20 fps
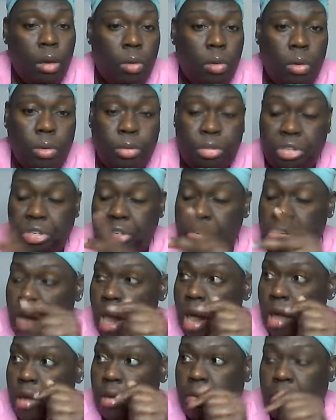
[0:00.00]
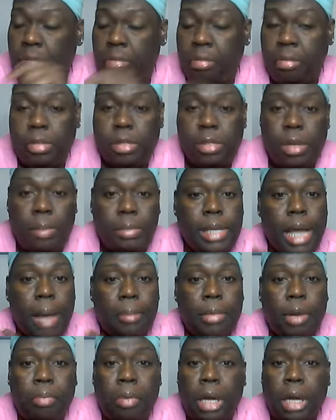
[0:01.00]
Ooh, check
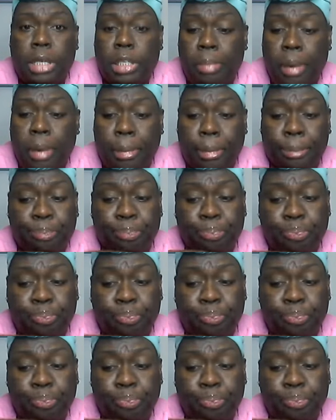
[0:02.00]
Sometime in the projects, baby.